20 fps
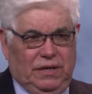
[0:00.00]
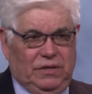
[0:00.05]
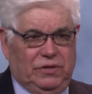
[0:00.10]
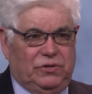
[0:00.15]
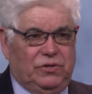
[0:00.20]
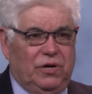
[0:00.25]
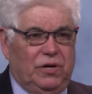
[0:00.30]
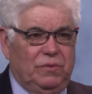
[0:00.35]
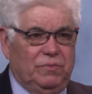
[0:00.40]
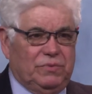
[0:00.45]

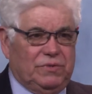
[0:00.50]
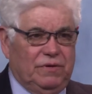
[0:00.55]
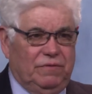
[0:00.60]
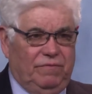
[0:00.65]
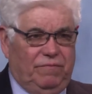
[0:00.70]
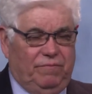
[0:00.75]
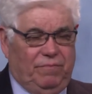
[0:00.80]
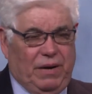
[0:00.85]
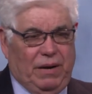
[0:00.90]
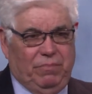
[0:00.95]
in terms
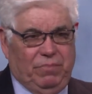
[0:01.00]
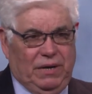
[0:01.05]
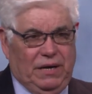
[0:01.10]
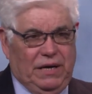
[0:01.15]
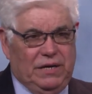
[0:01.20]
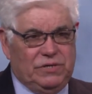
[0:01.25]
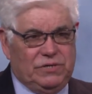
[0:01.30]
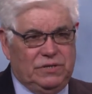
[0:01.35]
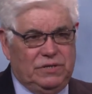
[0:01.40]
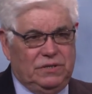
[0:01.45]
of
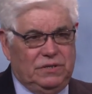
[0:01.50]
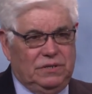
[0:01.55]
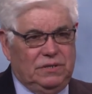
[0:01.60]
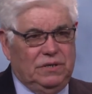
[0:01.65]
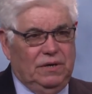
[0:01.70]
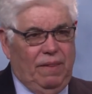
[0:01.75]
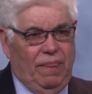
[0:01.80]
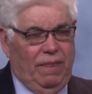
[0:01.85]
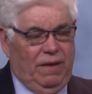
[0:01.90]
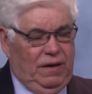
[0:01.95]
population,
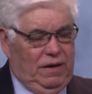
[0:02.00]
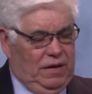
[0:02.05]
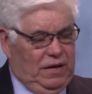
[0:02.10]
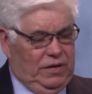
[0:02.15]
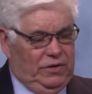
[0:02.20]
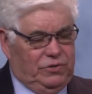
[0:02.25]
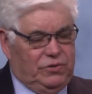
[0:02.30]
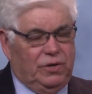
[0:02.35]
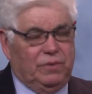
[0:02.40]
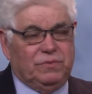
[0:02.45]

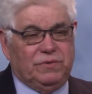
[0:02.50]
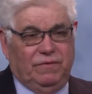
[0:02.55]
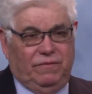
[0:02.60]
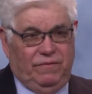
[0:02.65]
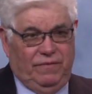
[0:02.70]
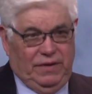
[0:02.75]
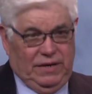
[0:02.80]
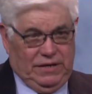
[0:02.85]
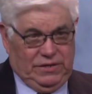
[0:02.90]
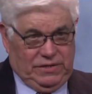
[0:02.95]
in terms
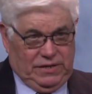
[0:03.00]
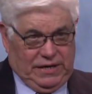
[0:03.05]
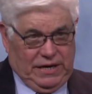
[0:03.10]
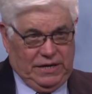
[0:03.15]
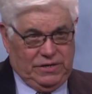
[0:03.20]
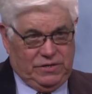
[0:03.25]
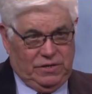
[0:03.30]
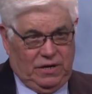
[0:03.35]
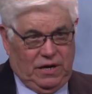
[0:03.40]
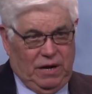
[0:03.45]
of
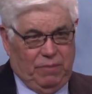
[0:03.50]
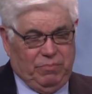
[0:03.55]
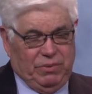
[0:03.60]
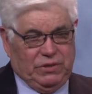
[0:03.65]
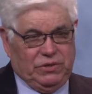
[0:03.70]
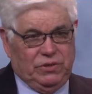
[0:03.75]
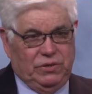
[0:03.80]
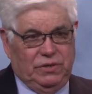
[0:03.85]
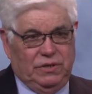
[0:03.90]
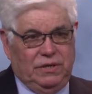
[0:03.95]
educational
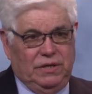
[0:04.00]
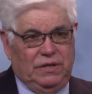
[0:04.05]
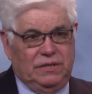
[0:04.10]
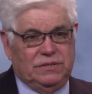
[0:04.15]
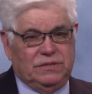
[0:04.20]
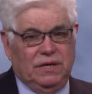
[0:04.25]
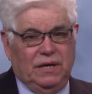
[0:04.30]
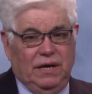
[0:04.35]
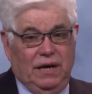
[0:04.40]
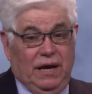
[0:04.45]

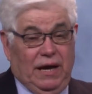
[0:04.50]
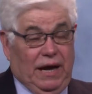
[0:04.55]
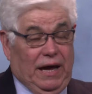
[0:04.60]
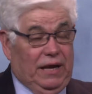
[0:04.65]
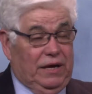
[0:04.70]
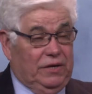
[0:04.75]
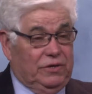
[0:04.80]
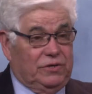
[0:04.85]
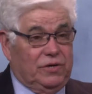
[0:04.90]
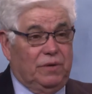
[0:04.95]
opportunities,
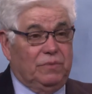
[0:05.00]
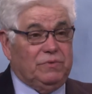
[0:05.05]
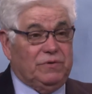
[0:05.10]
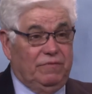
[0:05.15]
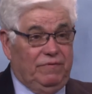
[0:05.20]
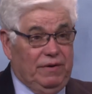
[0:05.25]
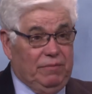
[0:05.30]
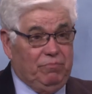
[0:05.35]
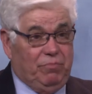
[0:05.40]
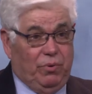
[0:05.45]
and in
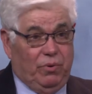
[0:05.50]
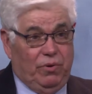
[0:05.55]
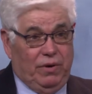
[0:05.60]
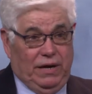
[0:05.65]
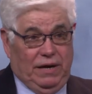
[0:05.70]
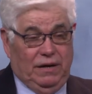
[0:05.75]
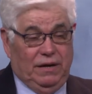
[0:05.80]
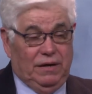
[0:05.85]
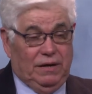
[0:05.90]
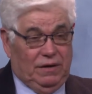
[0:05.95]
terms of
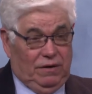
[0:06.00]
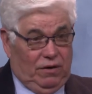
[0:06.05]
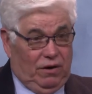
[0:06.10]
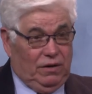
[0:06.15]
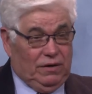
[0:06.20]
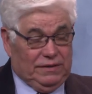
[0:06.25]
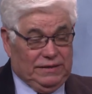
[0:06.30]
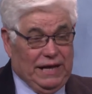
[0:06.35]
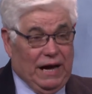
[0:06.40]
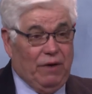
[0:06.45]
importing,
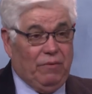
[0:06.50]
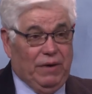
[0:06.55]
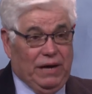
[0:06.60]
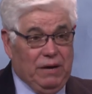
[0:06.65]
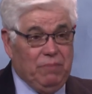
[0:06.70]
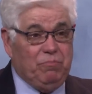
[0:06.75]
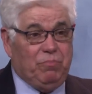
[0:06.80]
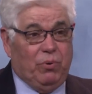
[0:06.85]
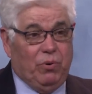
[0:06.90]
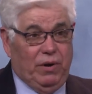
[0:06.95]
uh, now
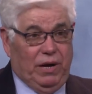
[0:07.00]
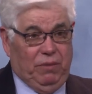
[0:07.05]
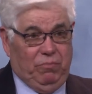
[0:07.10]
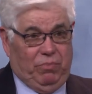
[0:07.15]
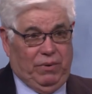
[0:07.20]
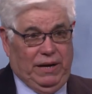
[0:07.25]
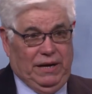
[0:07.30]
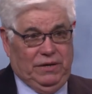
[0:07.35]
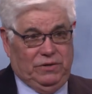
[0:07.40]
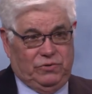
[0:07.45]

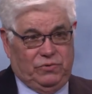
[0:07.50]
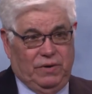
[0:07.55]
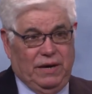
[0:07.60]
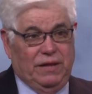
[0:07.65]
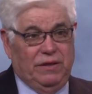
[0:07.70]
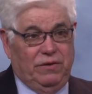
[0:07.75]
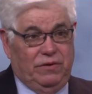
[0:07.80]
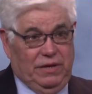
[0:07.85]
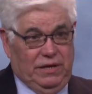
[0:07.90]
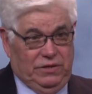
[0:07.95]
importing brains
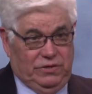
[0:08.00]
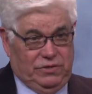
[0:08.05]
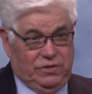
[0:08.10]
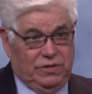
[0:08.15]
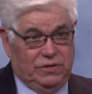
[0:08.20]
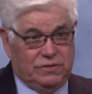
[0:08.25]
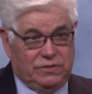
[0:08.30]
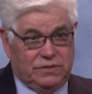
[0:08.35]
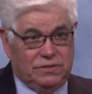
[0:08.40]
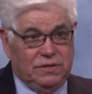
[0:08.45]
rather than
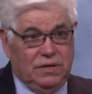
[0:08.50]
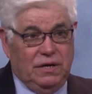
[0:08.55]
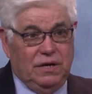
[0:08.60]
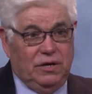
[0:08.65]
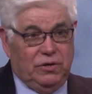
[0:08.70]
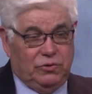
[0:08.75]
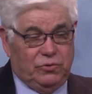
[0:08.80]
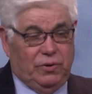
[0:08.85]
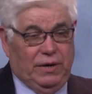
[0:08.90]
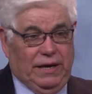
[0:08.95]
just
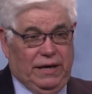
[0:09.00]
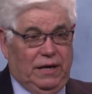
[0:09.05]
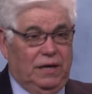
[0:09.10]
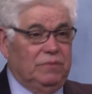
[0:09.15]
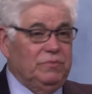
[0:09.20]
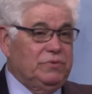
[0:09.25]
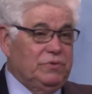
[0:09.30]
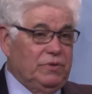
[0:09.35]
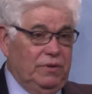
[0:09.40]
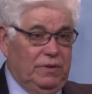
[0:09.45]
training
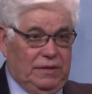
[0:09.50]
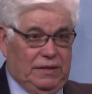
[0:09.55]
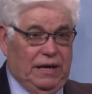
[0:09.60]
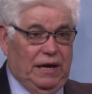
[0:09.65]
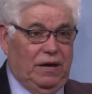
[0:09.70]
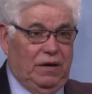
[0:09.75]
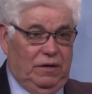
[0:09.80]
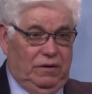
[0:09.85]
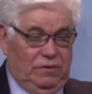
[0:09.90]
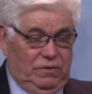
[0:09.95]
them so that
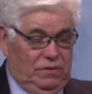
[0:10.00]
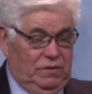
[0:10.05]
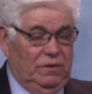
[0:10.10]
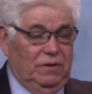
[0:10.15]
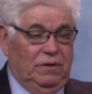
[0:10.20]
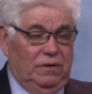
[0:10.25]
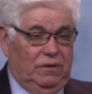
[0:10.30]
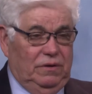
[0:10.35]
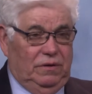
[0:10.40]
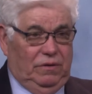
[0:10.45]
they,
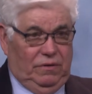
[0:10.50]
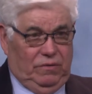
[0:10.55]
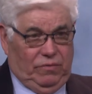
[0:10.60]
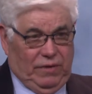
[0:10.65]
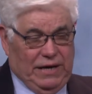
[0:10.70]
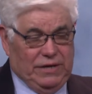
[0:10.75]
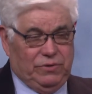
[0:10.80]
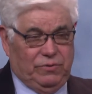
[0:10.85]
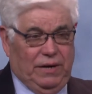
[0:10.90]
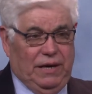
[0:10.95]
uh,
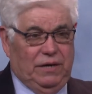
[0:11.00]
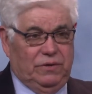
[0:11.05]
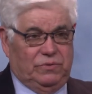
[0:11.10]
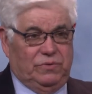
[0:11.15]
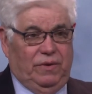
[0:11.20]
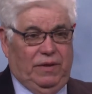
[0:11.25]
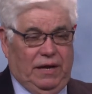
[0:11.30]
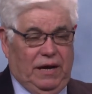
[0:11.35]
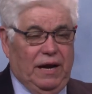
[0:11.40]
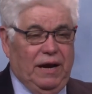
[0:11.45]
graduating
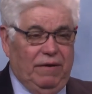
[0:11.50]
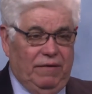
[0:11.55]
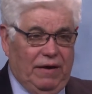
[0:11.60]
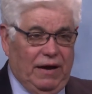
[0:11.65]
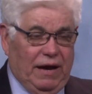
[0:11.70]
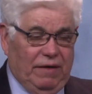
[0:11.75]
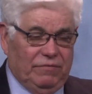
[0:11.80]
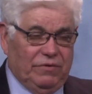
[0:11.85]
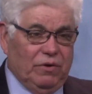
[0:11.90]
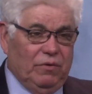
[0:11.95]
them so they ha
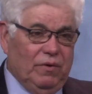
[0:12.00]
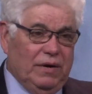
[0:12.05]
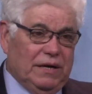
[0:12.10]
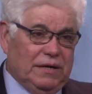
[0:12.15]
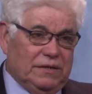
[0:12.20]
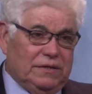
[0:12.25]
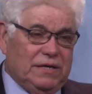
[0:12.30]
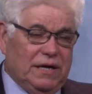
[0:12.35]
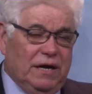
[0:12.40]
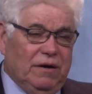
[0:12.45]
have to go
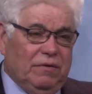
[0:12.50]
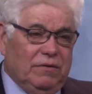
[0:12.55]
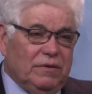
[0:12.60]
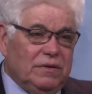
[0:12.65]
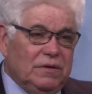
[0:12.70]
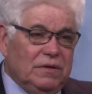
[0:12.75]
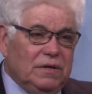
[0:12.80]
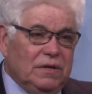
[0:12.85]
out of town.